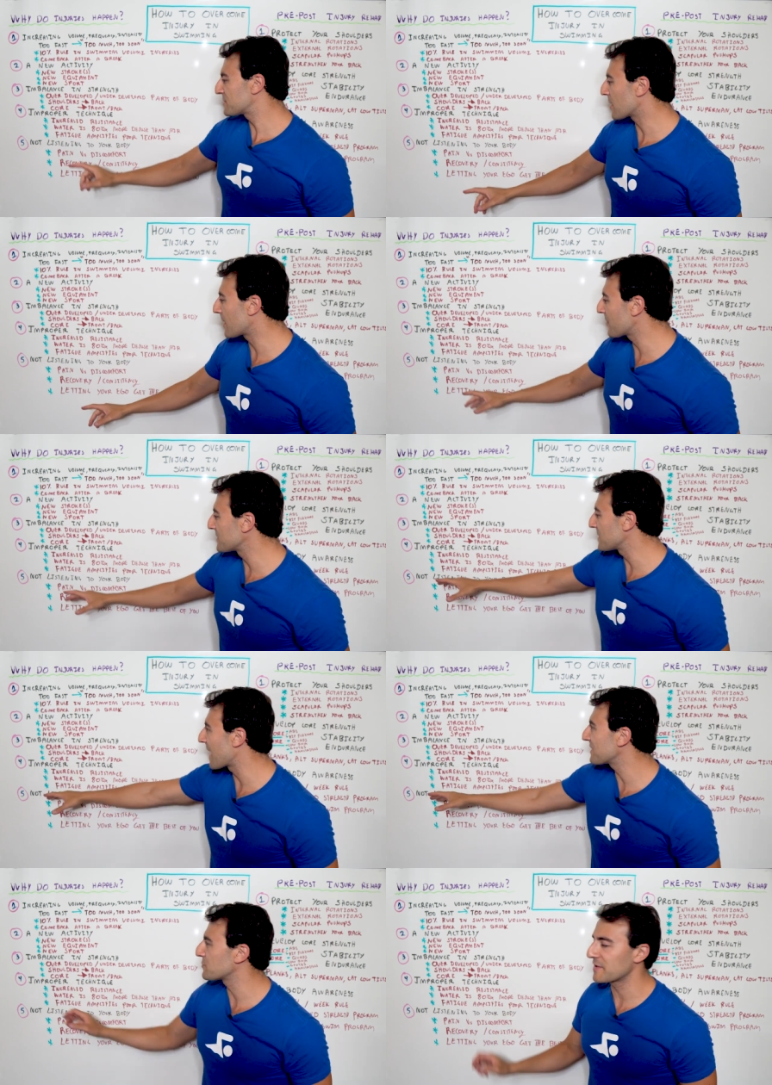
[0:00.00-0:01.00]
let's talk about this
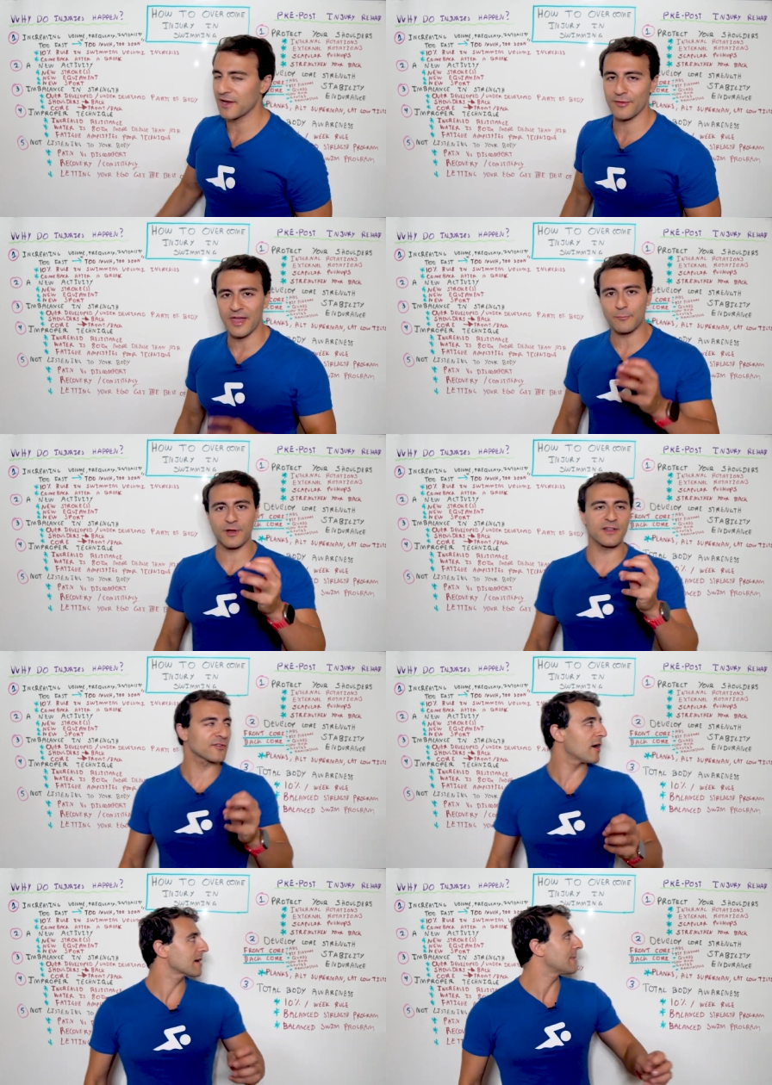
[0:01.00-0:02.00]
last one here, then we're gonna
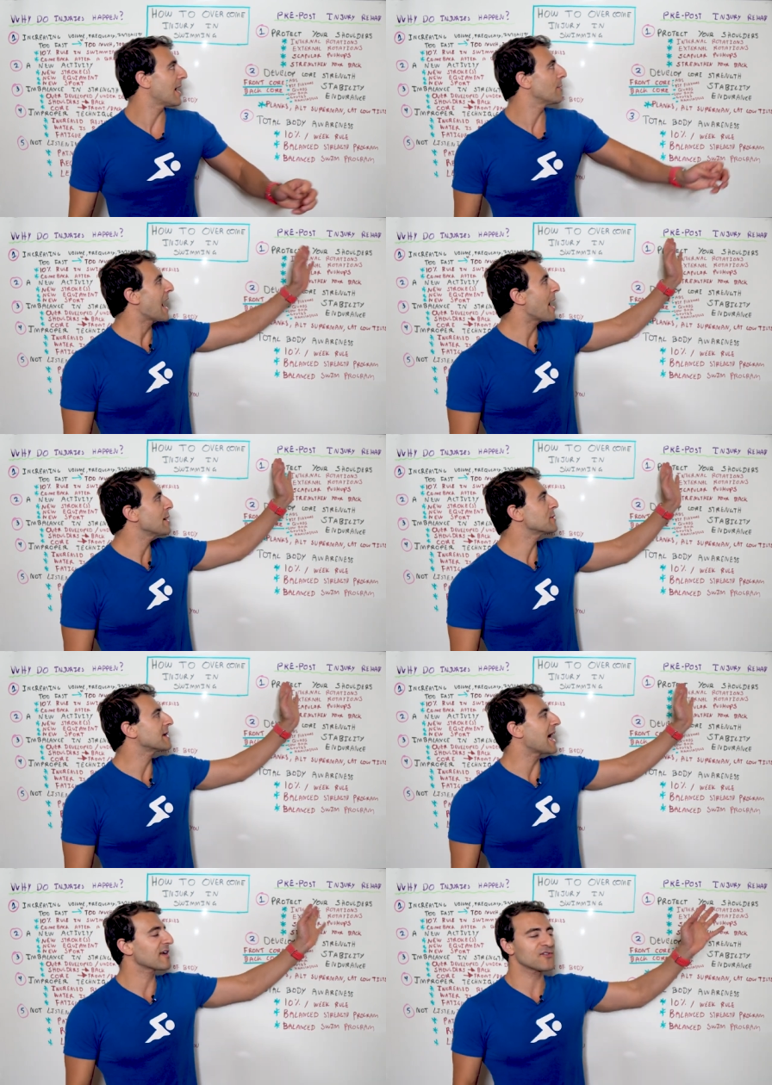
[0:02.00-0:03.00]
talk about how you
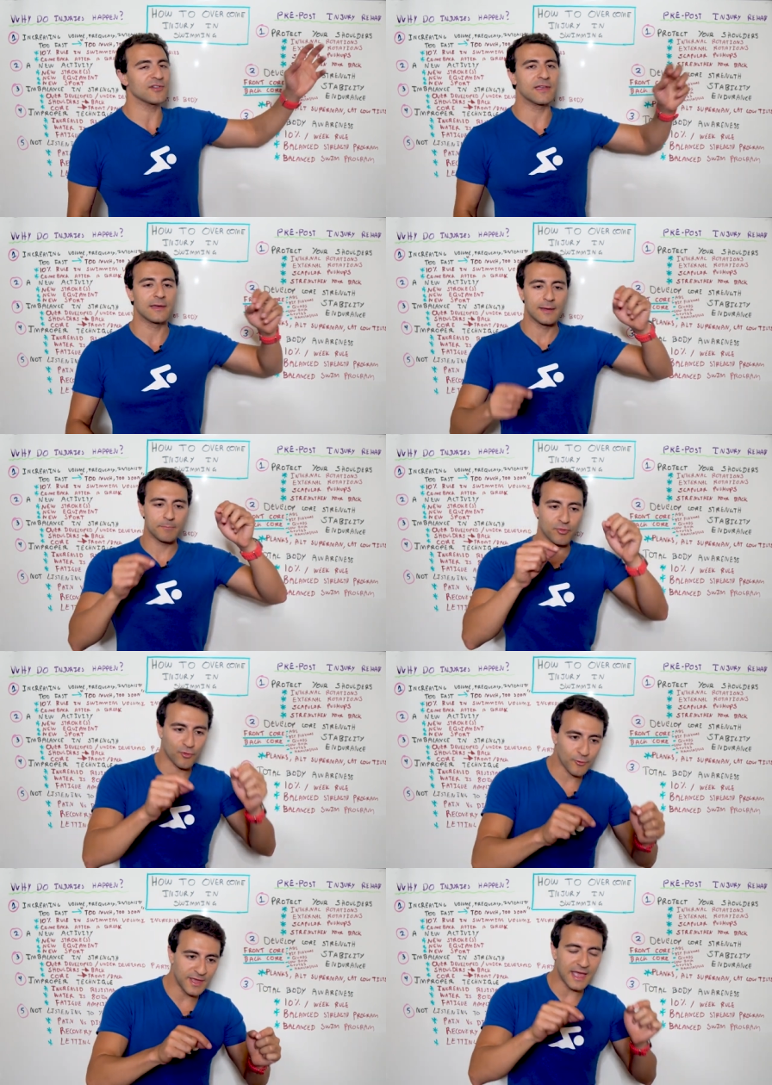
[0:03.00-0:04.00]
can actually
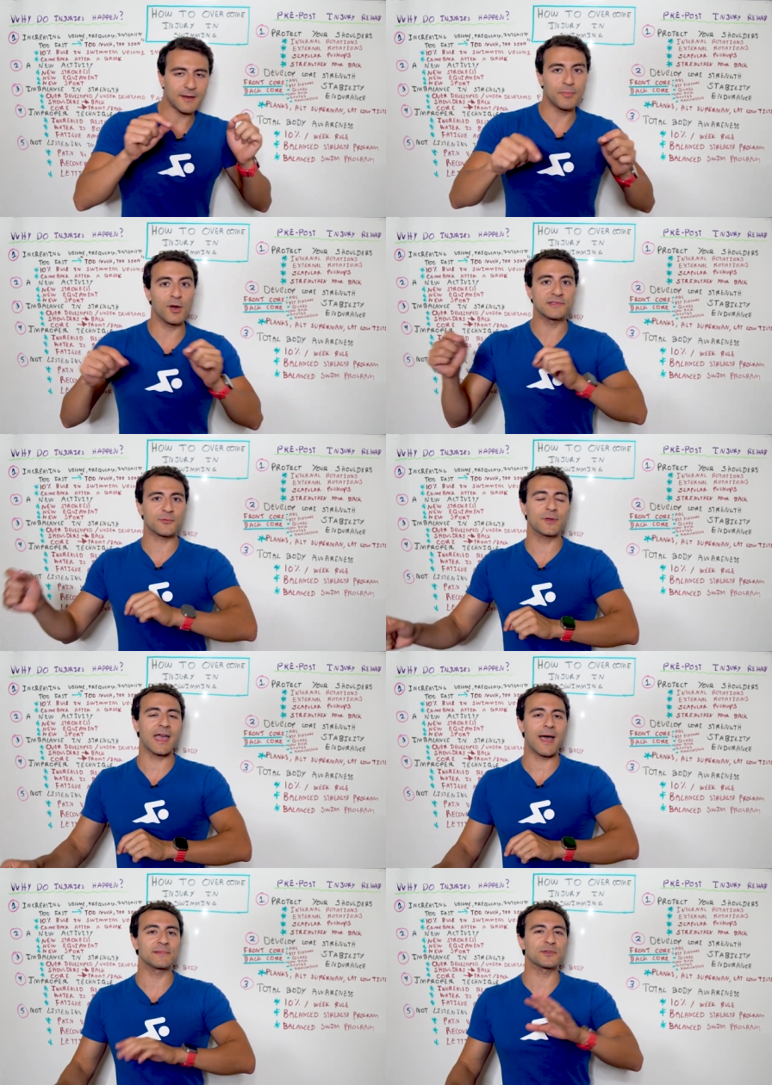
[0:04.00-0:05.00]
pre and post
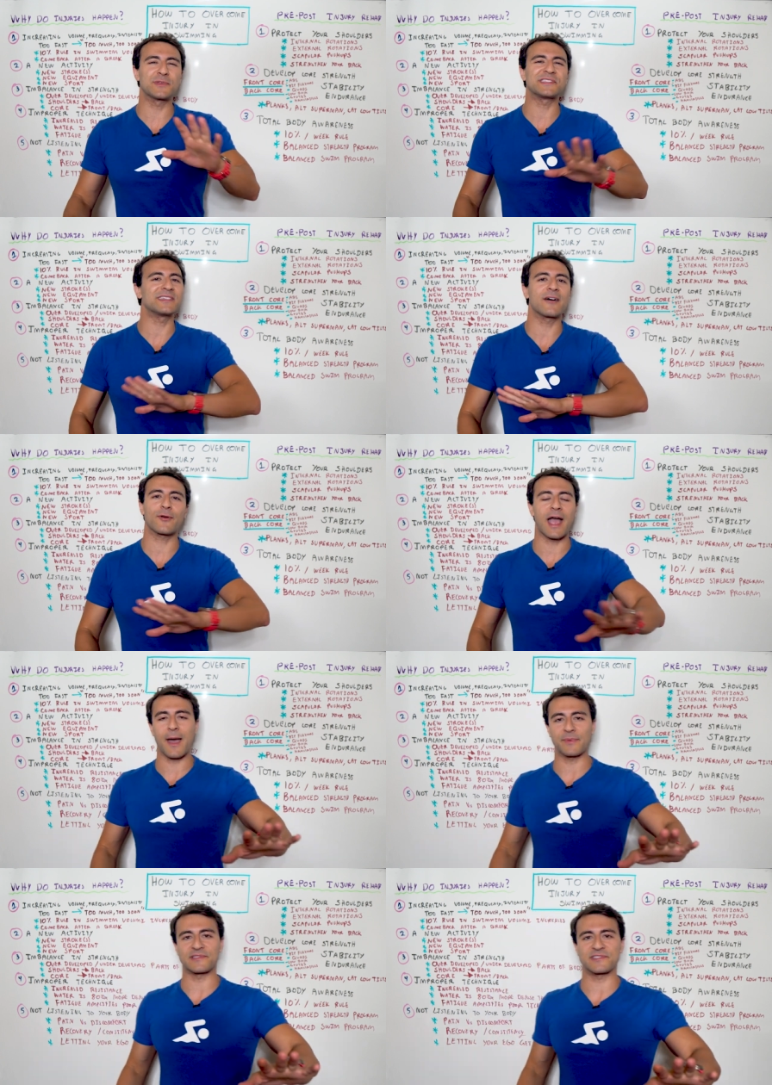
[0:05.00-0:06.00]
rehab so this never
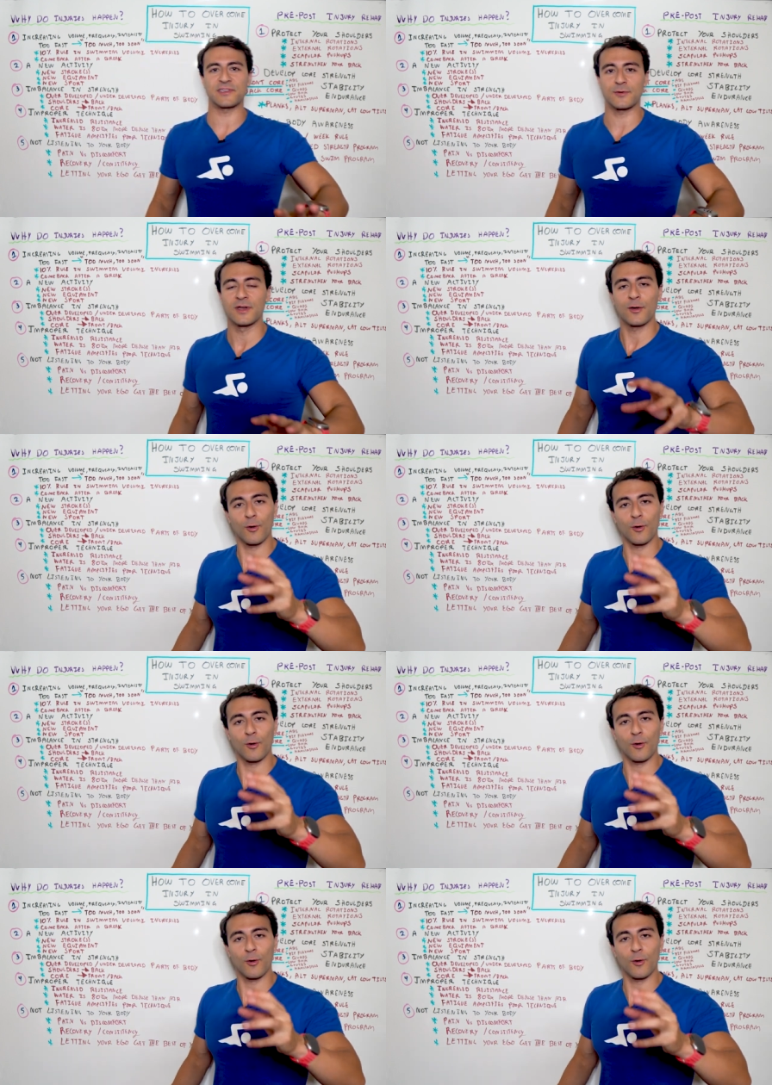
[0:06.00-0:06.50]
happens to you,